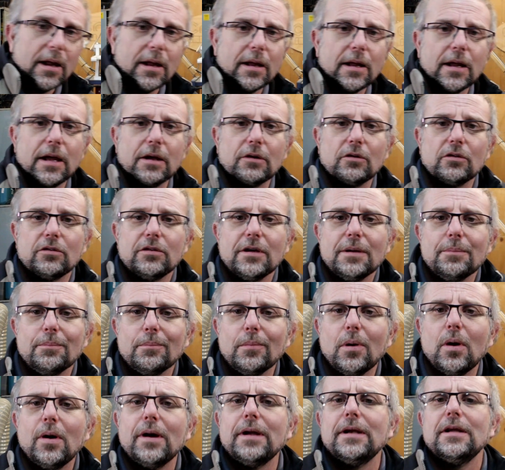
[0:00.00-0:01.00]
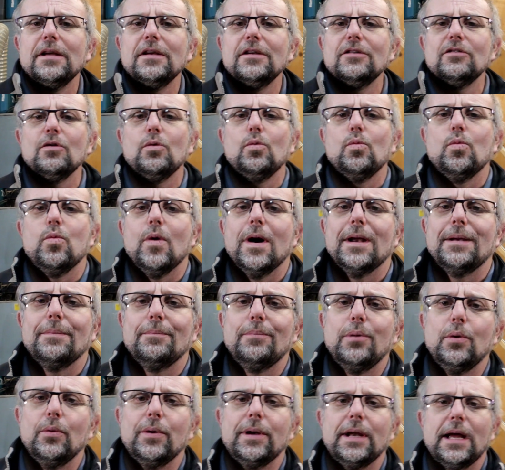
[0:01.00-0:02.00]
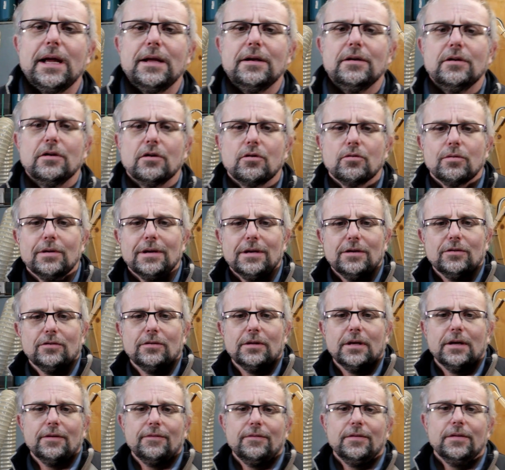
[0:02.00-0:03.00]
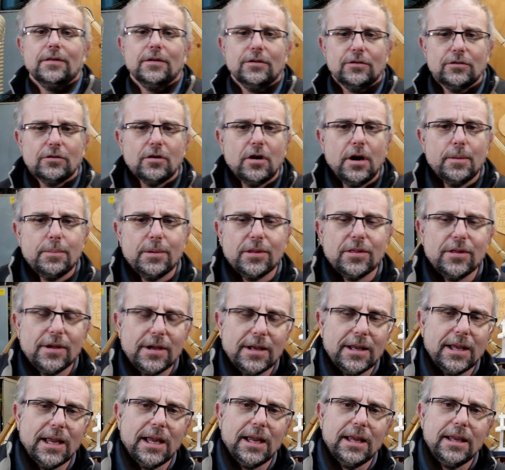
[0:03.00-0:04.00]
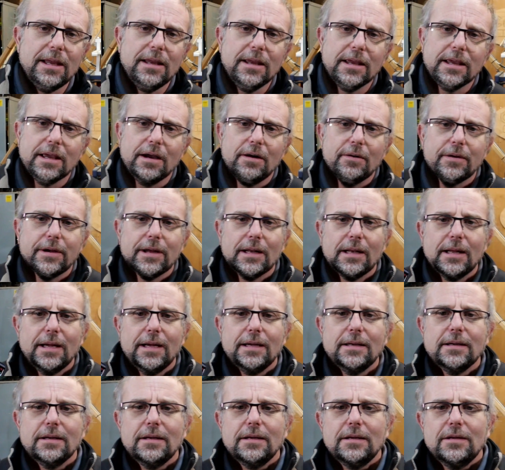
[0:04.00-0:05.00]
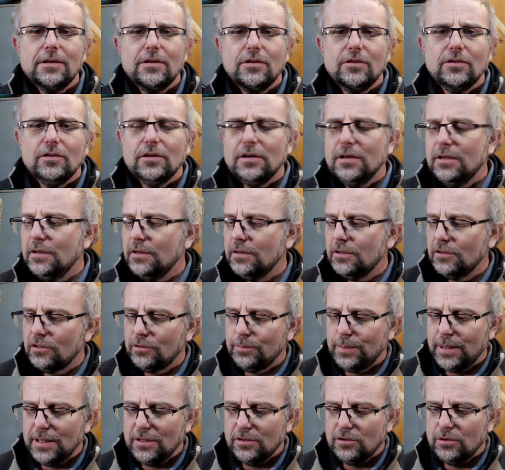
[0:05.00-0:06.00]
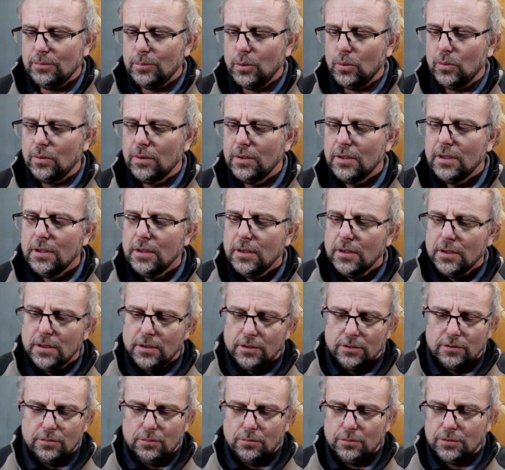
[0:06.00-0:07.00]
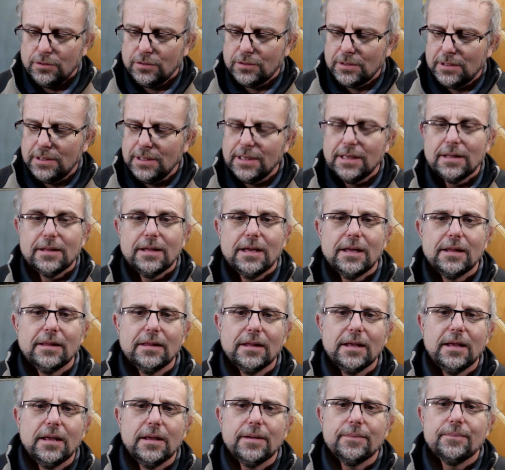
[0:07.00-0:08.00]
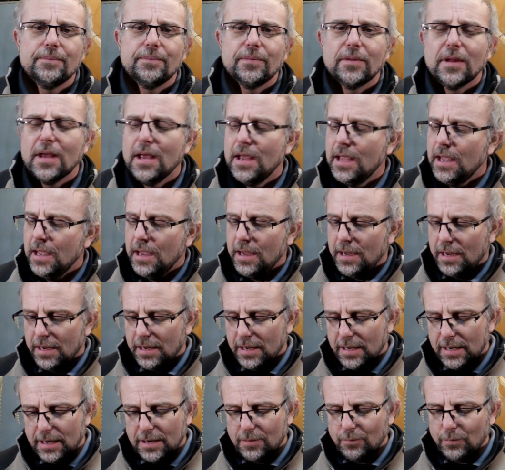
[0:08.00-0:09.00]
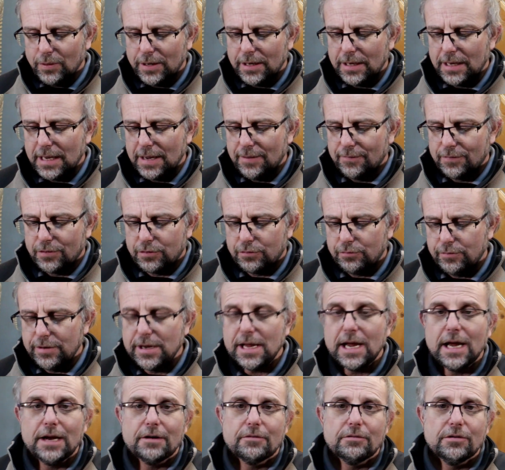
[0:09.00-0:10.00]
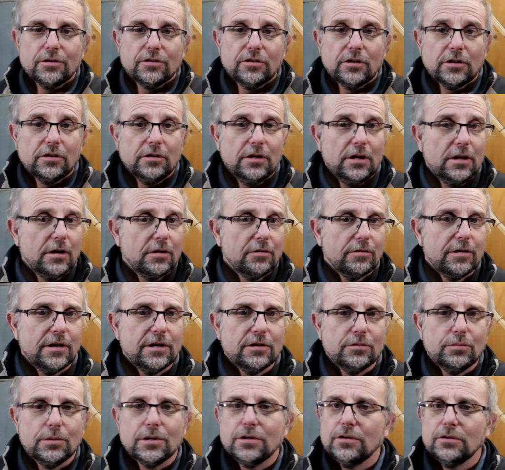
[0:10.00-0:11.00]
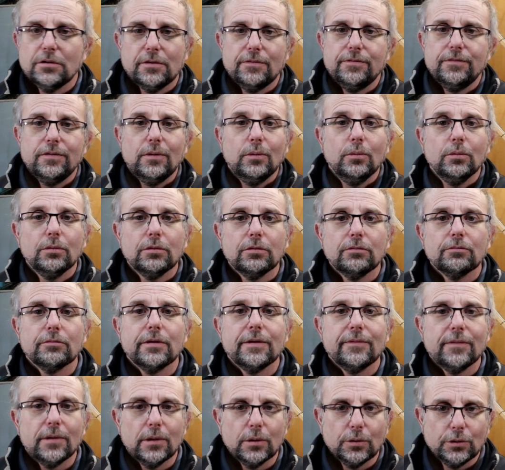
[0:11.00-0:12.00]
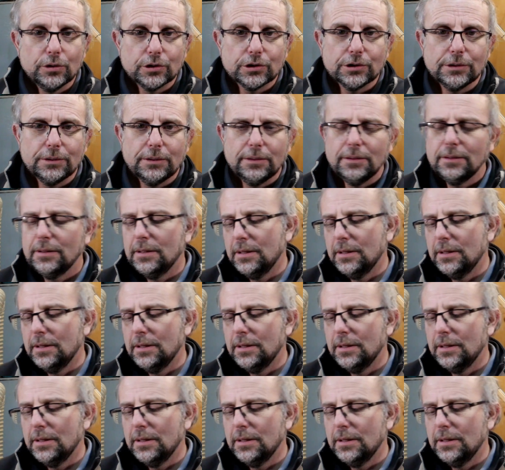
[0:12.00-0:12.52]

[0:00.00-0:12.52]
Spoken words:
As I said, mine is a 1.8 degrees. Now for this type of thing a calculator is indispensable. So we'll just clear that there, and we're going to have 360 degrees, which is a full revolution,